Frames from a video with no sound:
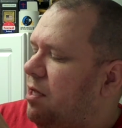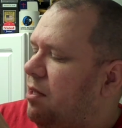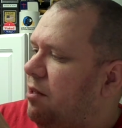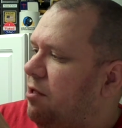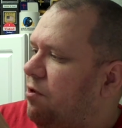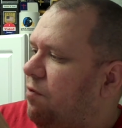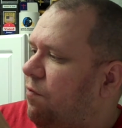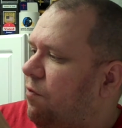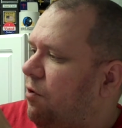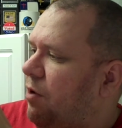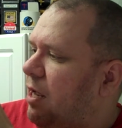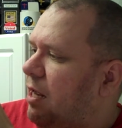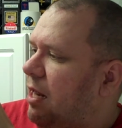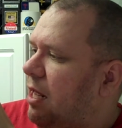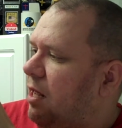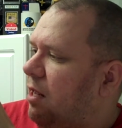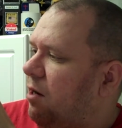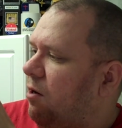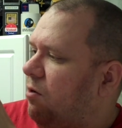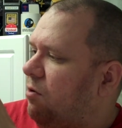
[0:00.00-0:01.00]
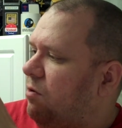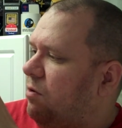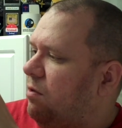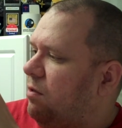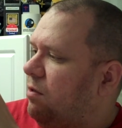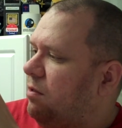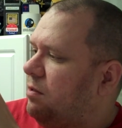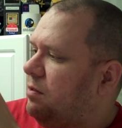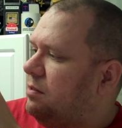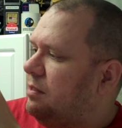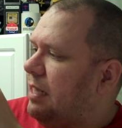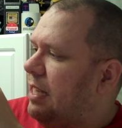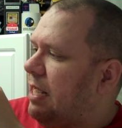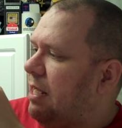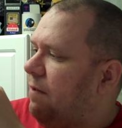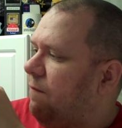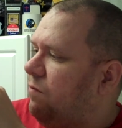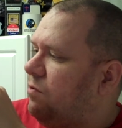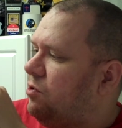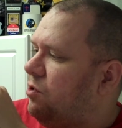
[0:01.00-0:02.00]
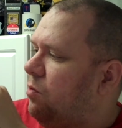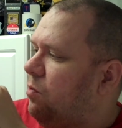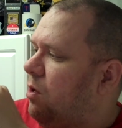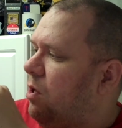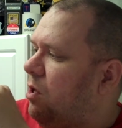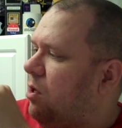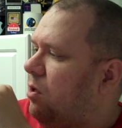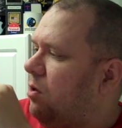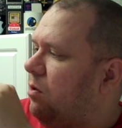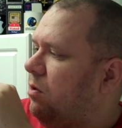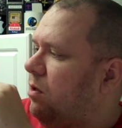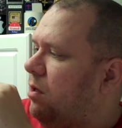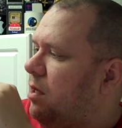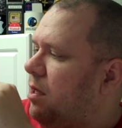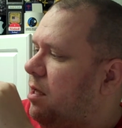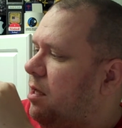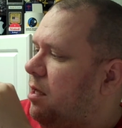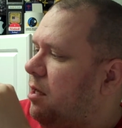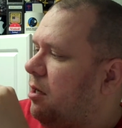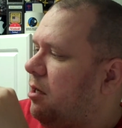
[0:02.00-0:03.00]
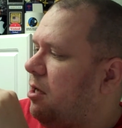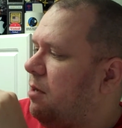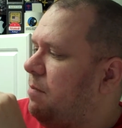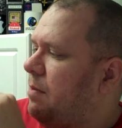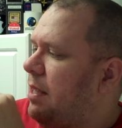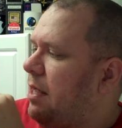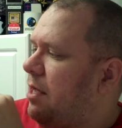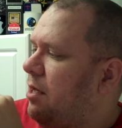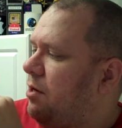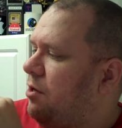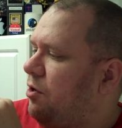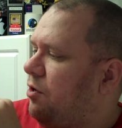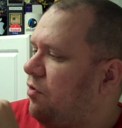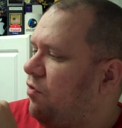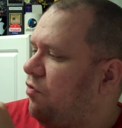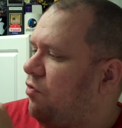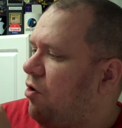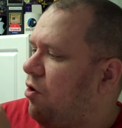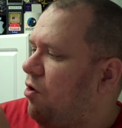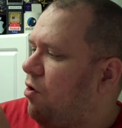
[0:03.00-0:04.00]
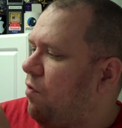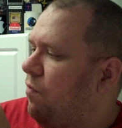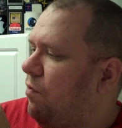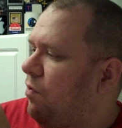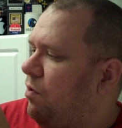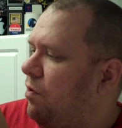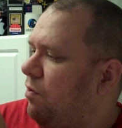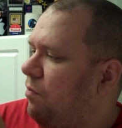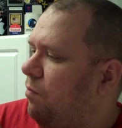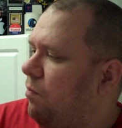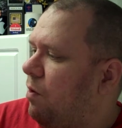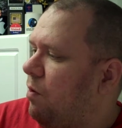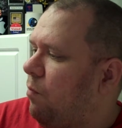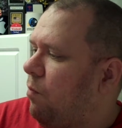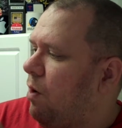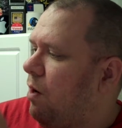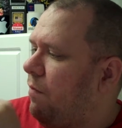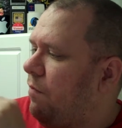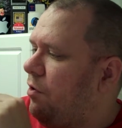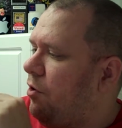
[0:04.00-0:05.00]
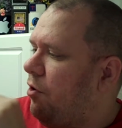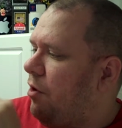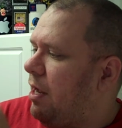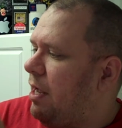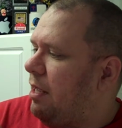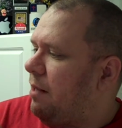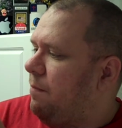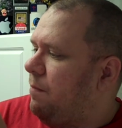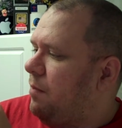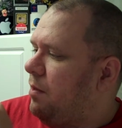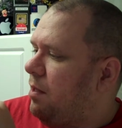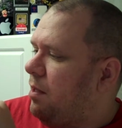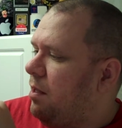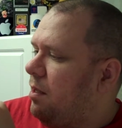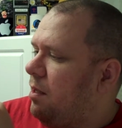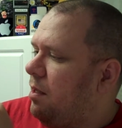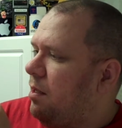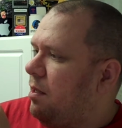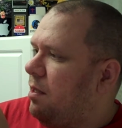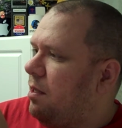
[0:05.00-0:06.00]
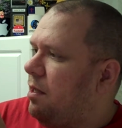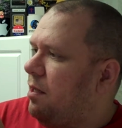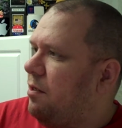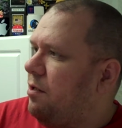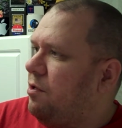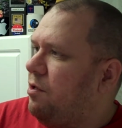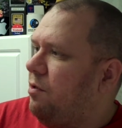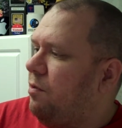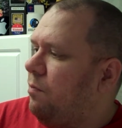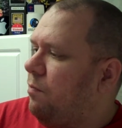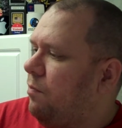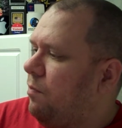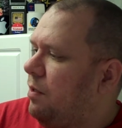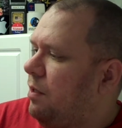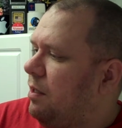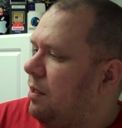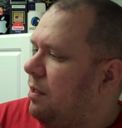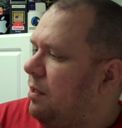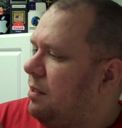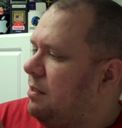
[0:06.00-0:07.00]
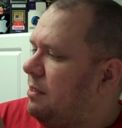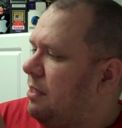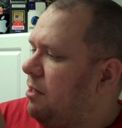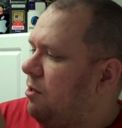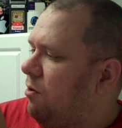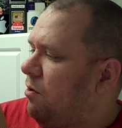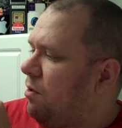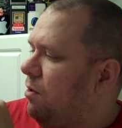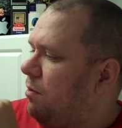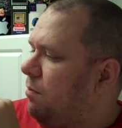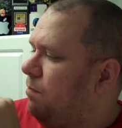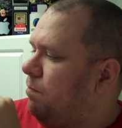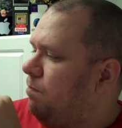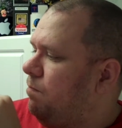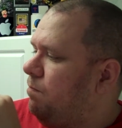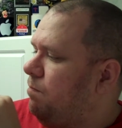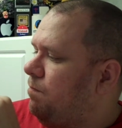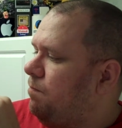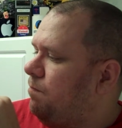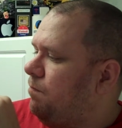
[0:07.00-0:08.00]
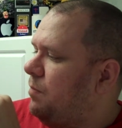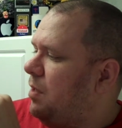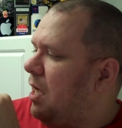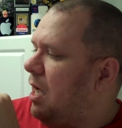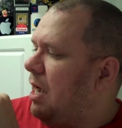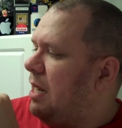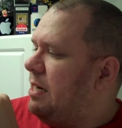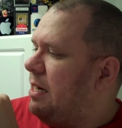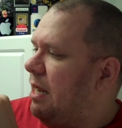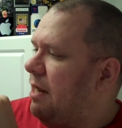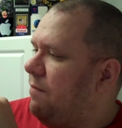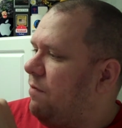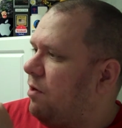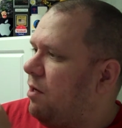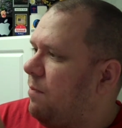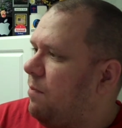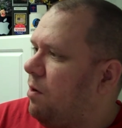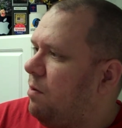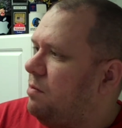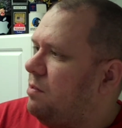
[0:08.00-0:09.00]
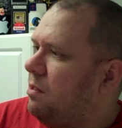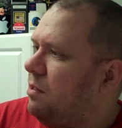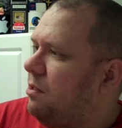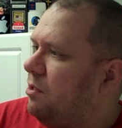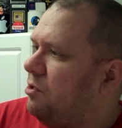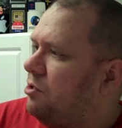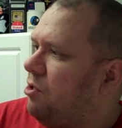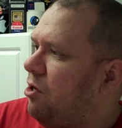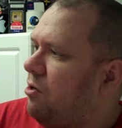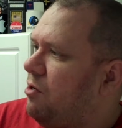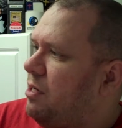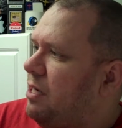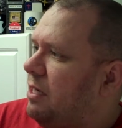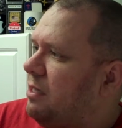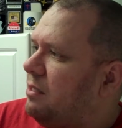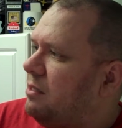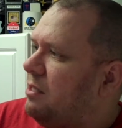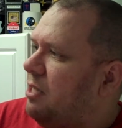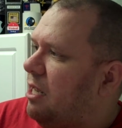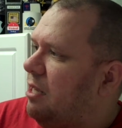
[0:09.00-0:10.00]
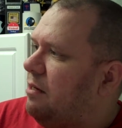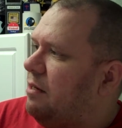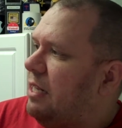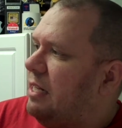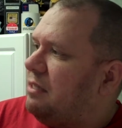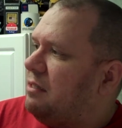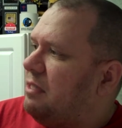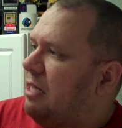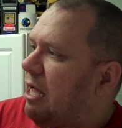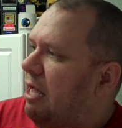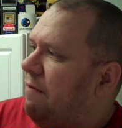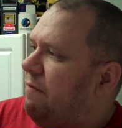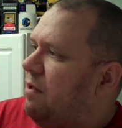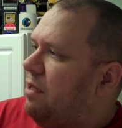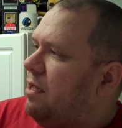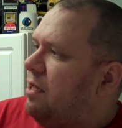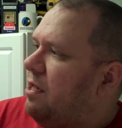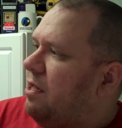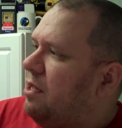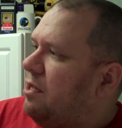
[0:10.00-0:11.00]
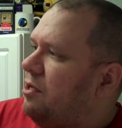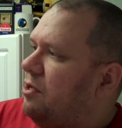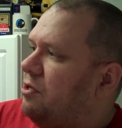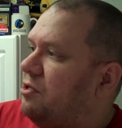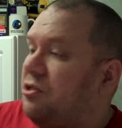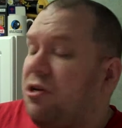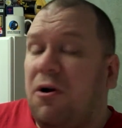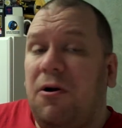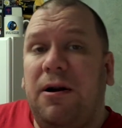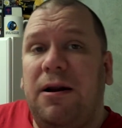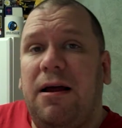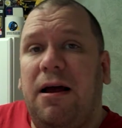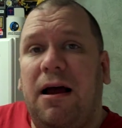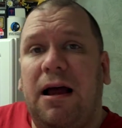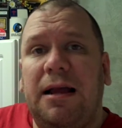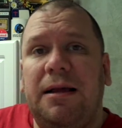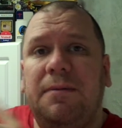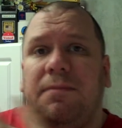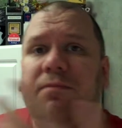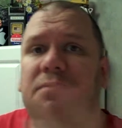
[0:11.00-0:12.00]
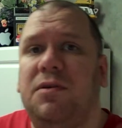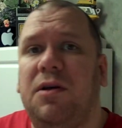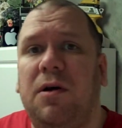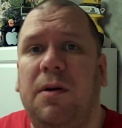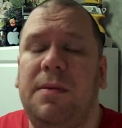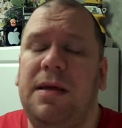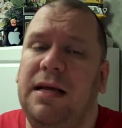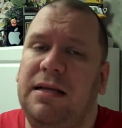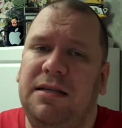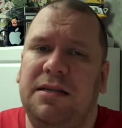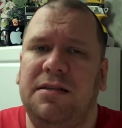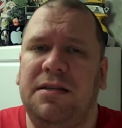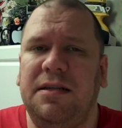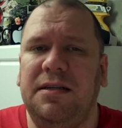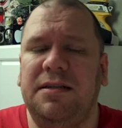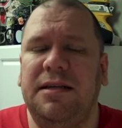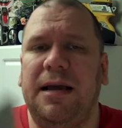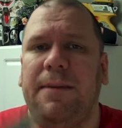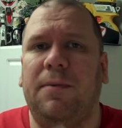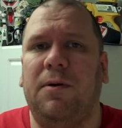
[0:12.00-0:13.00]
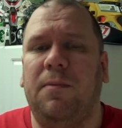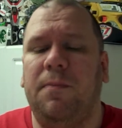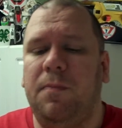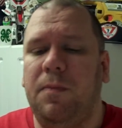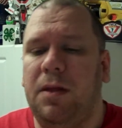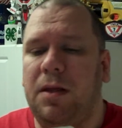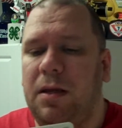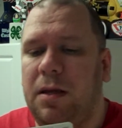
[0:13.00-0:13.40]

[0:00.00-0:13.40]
Then you figure out how, or stay out for so long, come down, you can start over wherever you're at. Then, and let's say you're a eye diver, come up to start the next next dive, you start an eye. So I mean that's just an example.